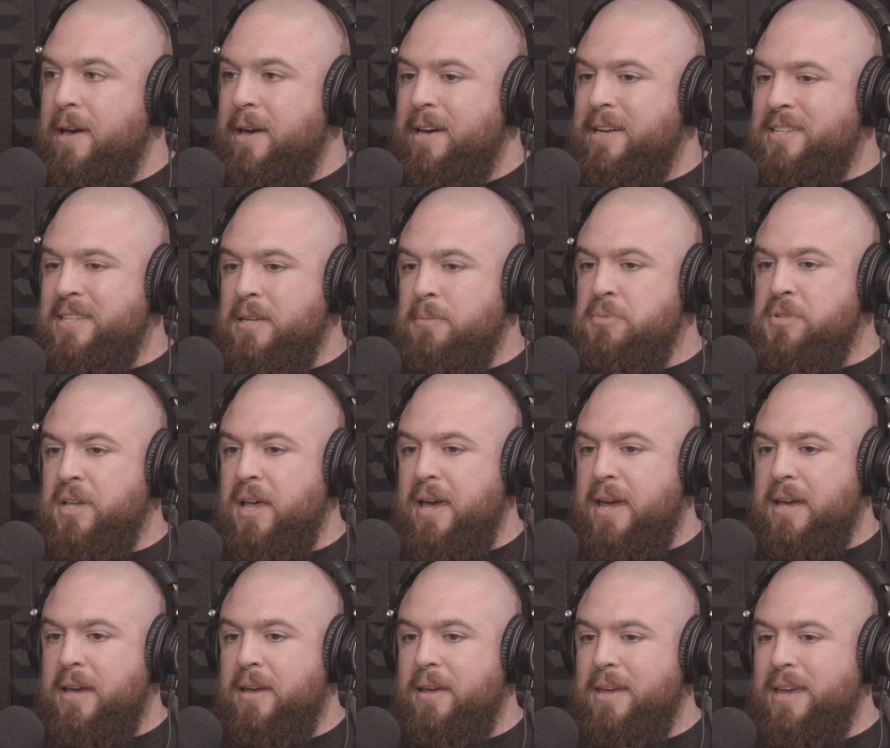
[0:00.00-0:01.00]
It seems
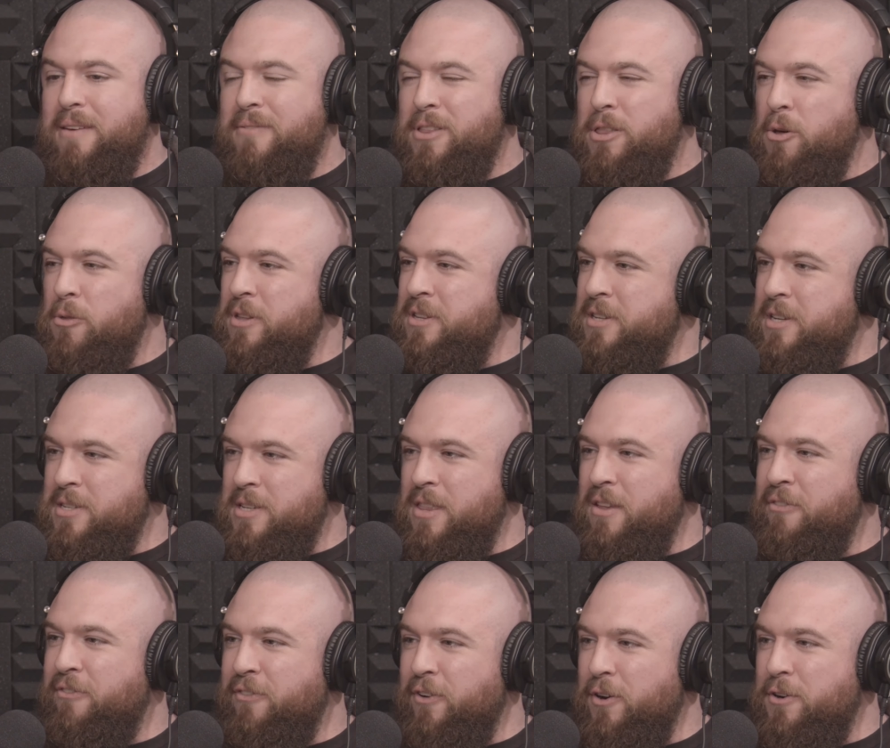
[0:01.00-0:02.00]
like even though this isn't
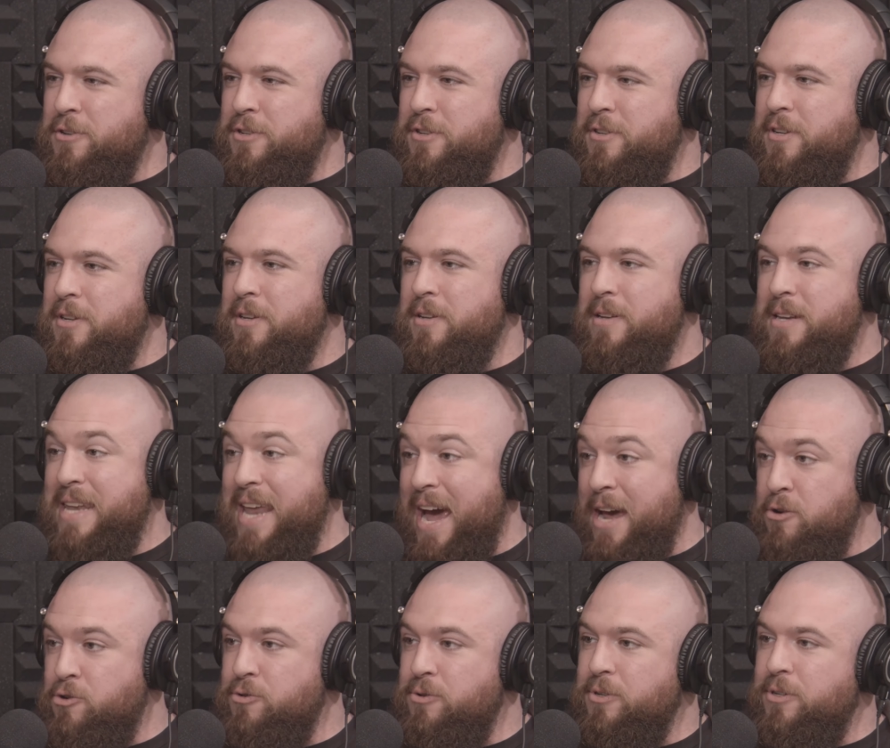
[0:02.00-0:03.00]
the first
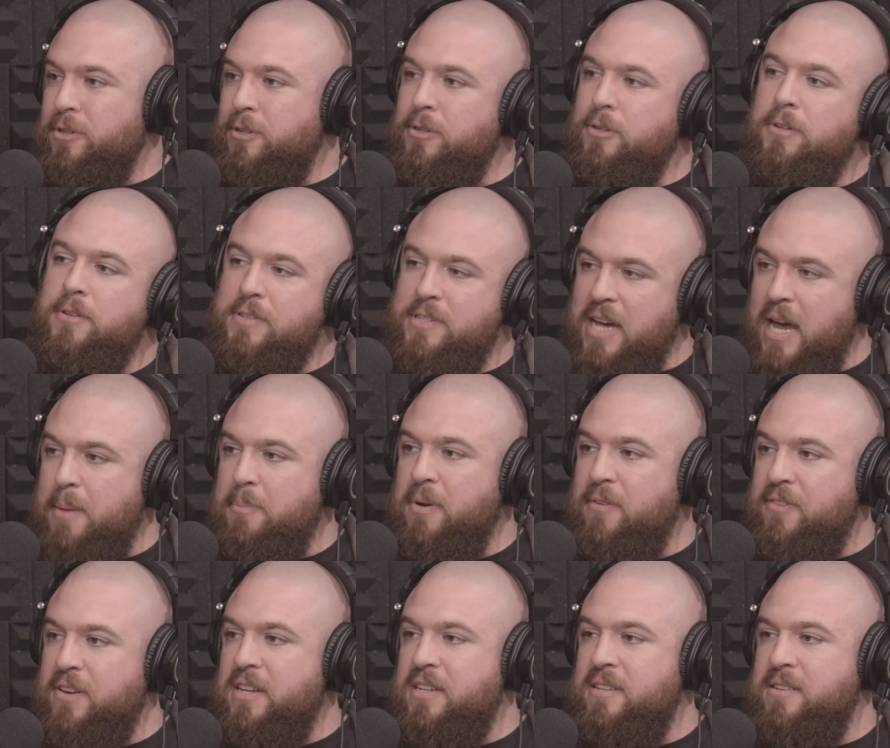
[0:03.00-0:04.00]
natural type
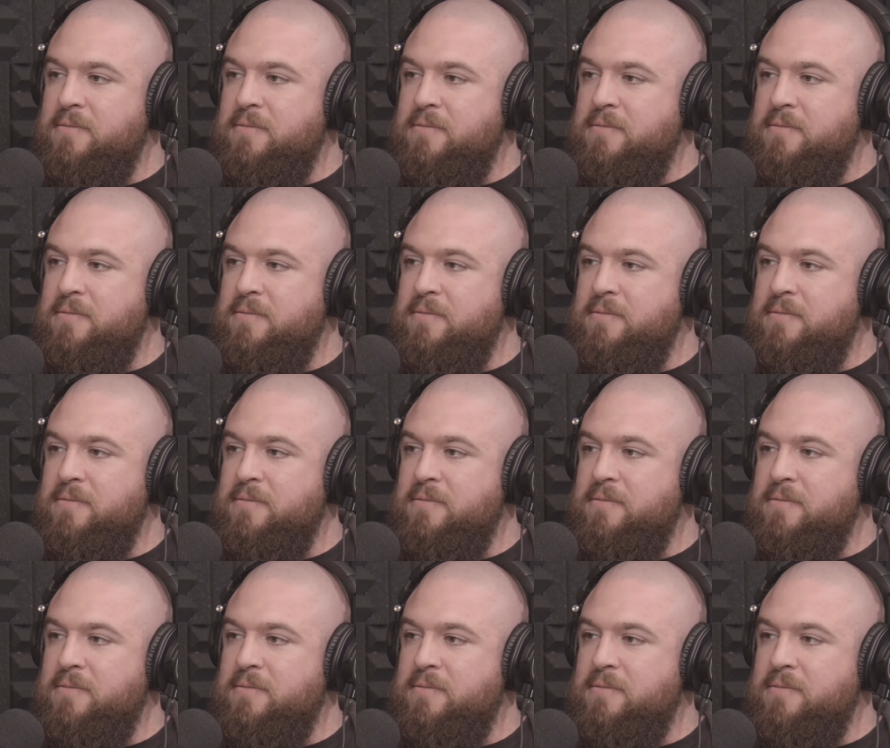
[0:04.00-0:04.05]
of